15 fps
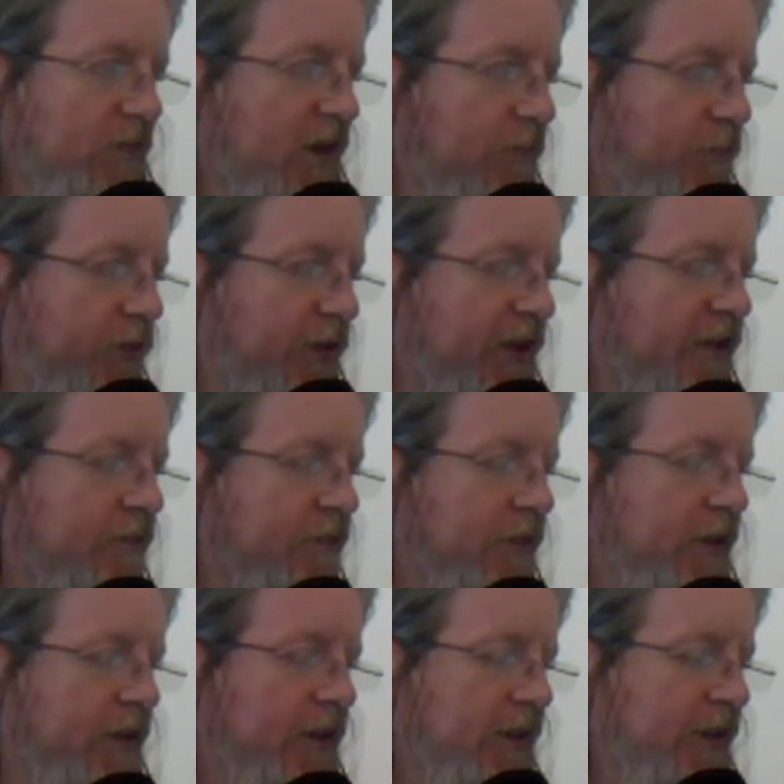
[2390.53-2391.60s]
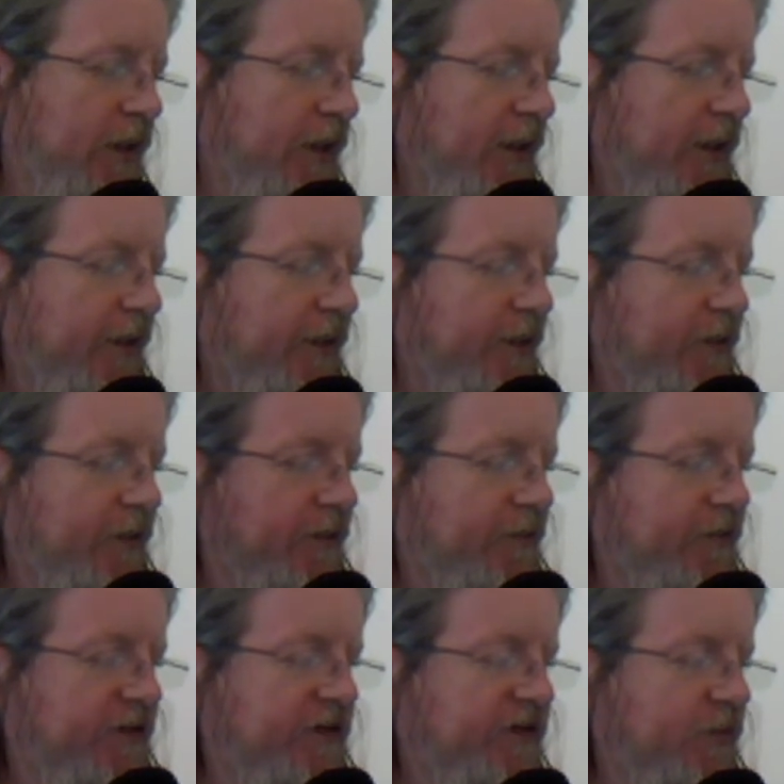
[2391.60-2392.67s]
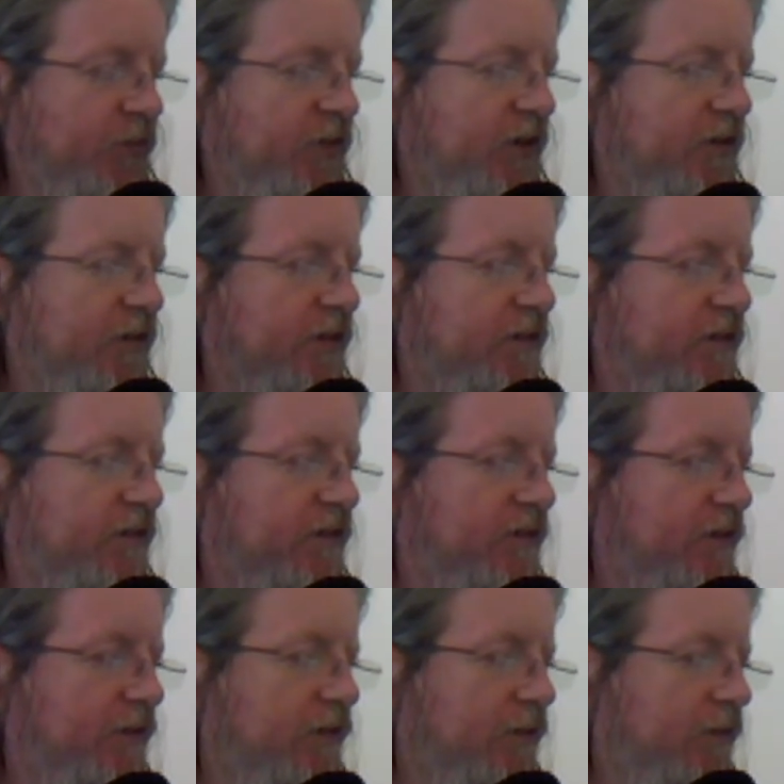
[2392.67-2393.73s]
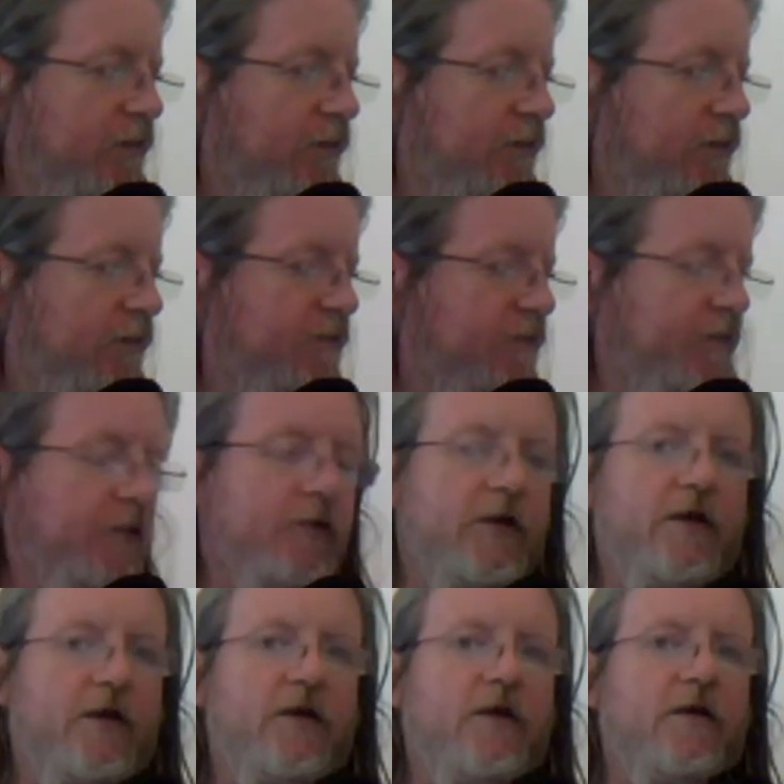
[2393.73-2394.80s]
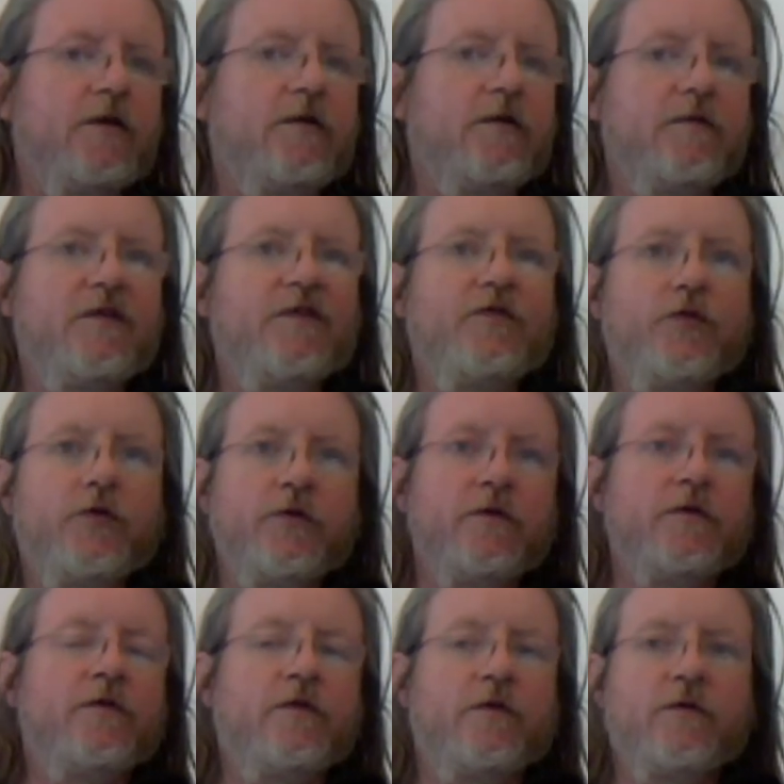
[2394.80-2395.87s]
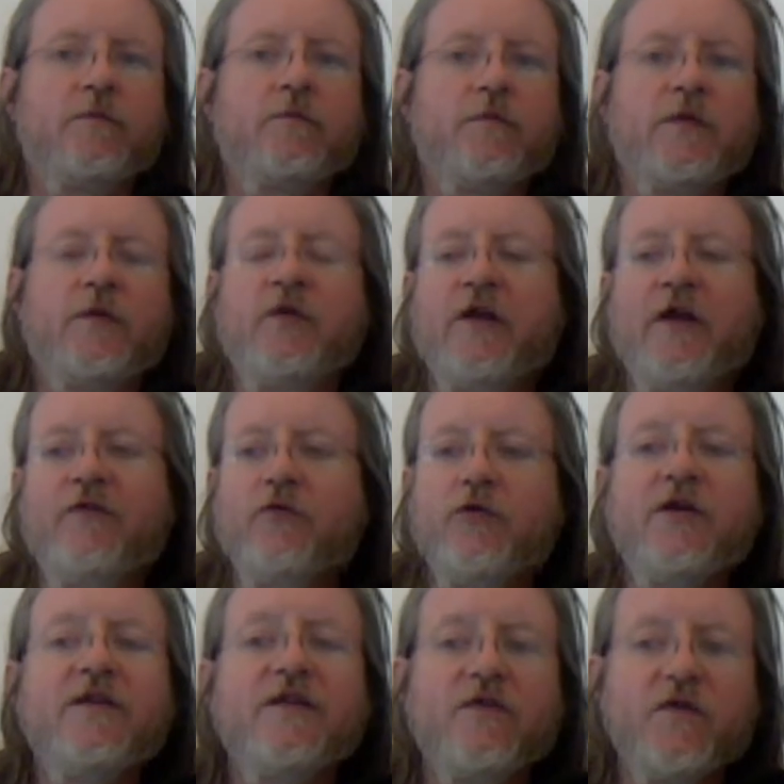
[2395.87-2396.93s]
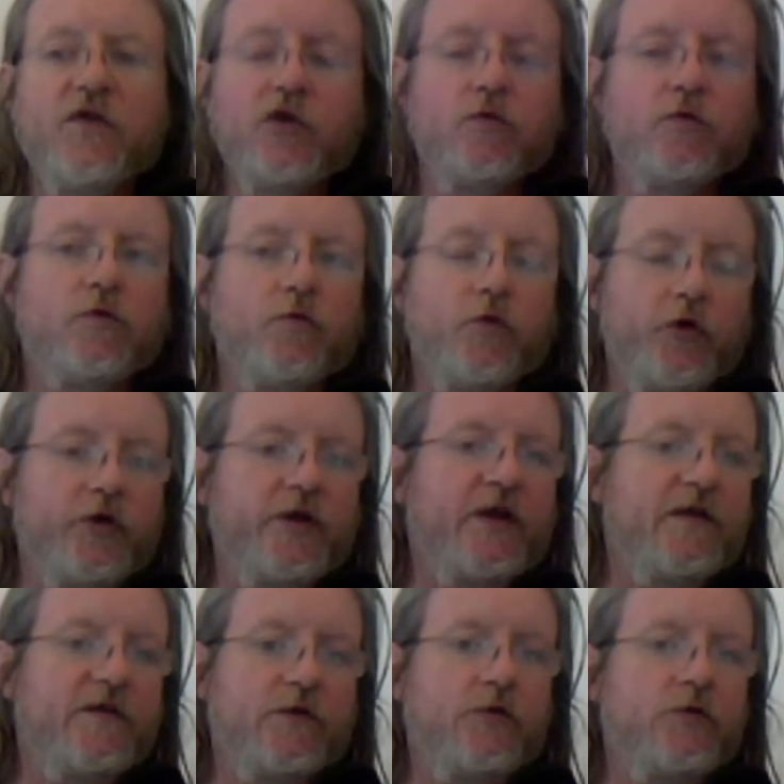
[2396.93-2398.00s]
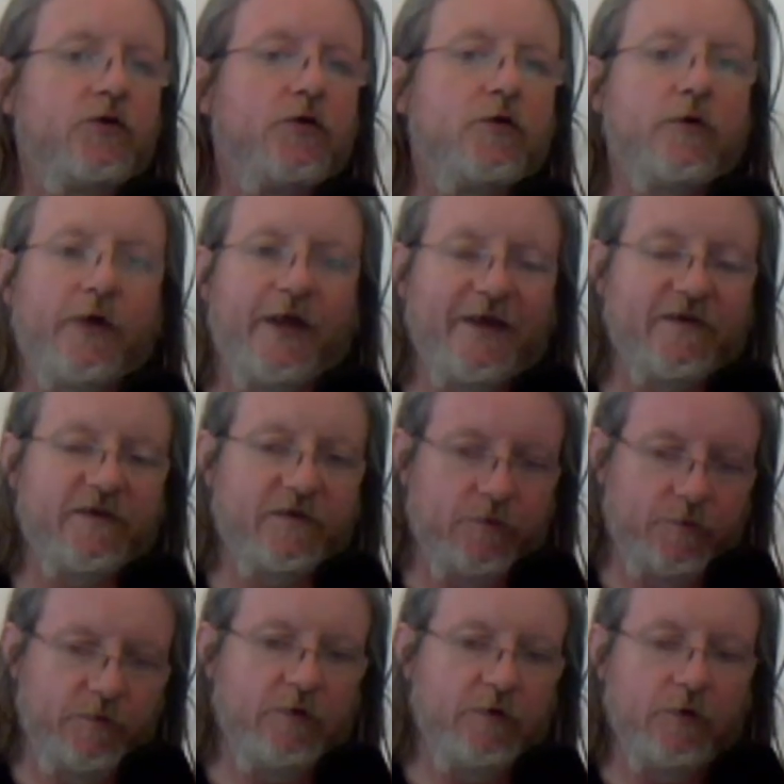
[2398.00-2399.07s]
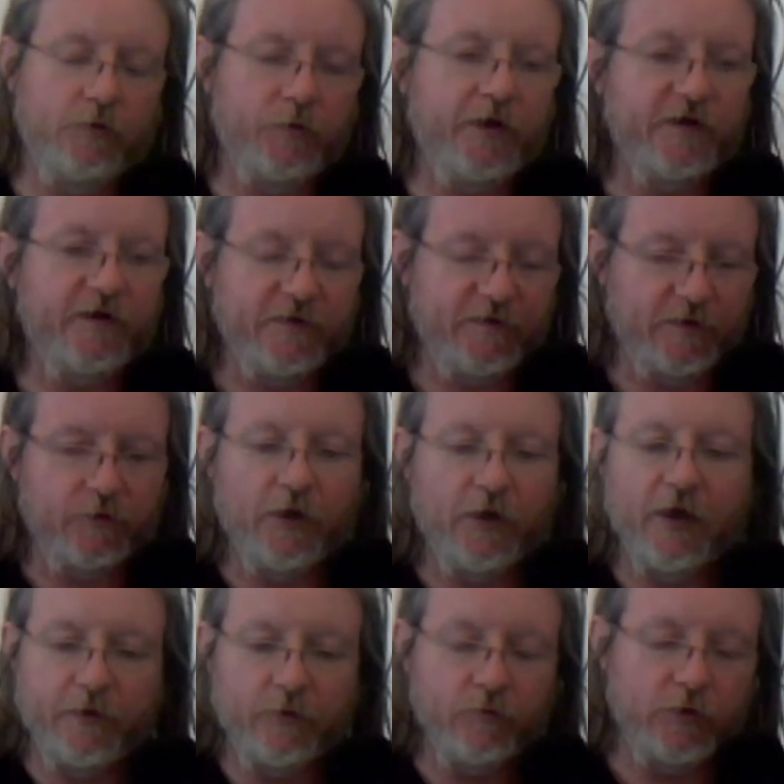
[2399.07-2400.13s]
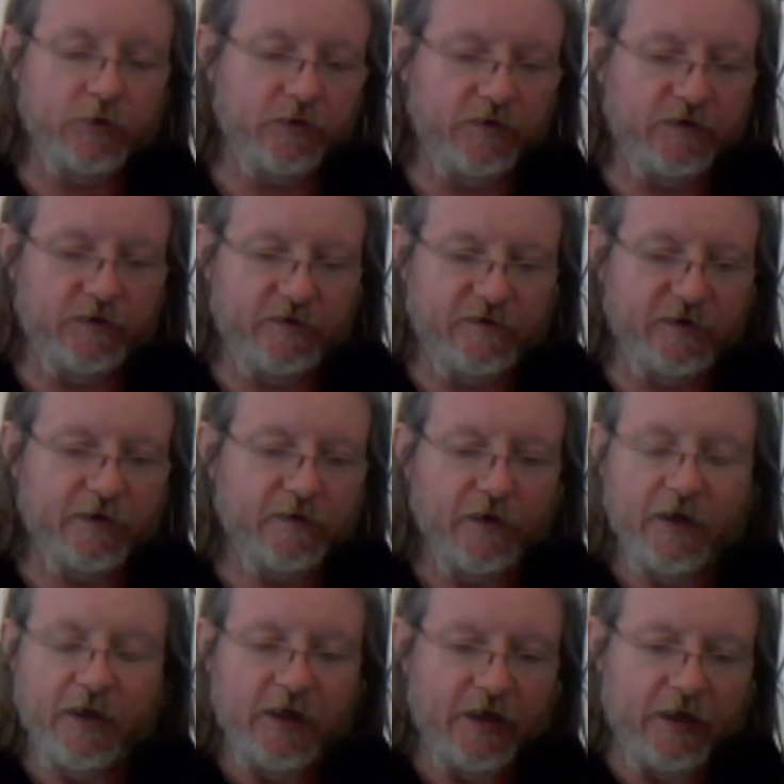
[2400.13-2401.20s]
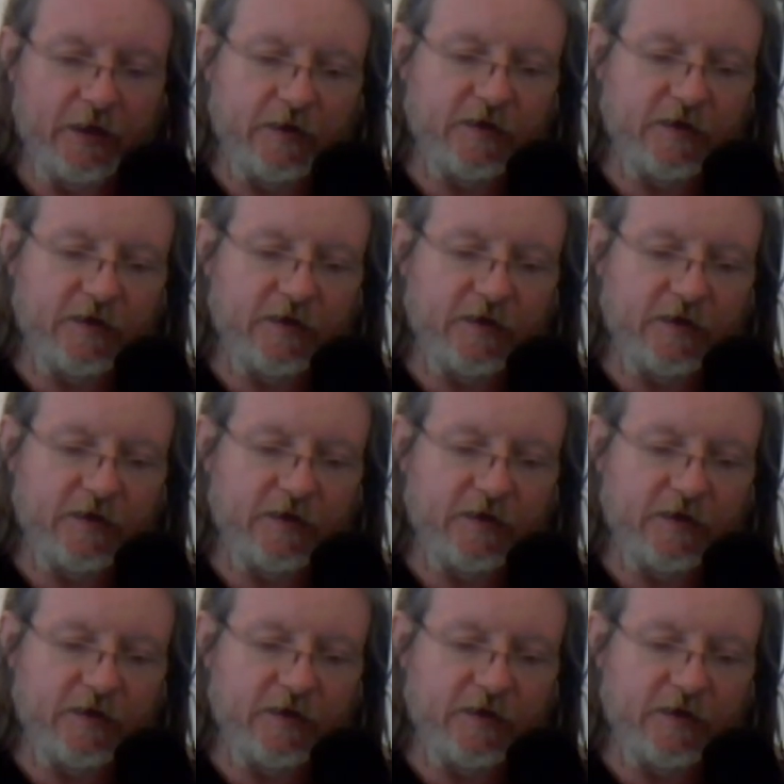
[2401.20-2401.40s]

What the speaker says: But again, This is something that's very different. I mean, every individual working as a controller has their own ways, etc. I don't want to discuss that, and it's